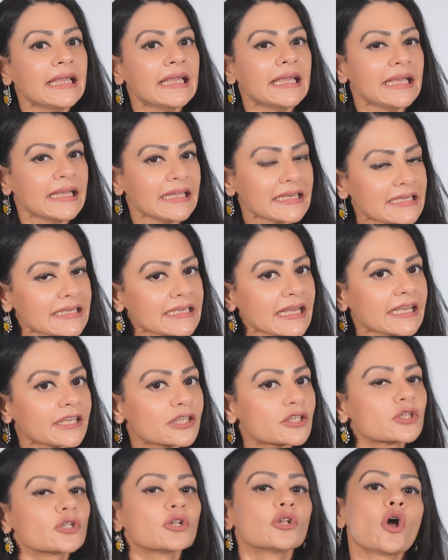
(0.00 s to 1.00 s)
It
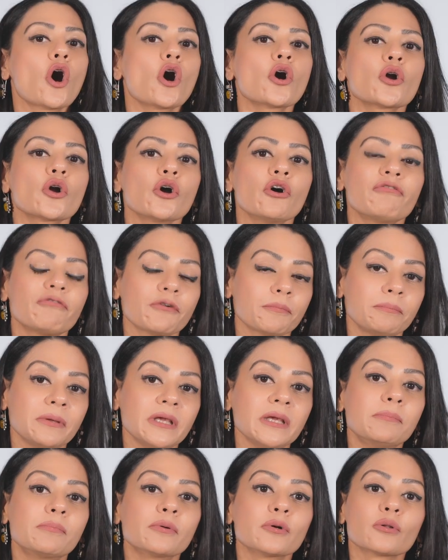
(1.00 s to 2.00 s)
takes longer for
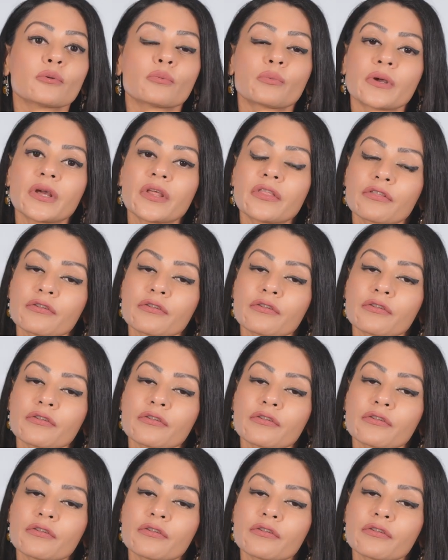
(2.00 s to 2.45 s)
people with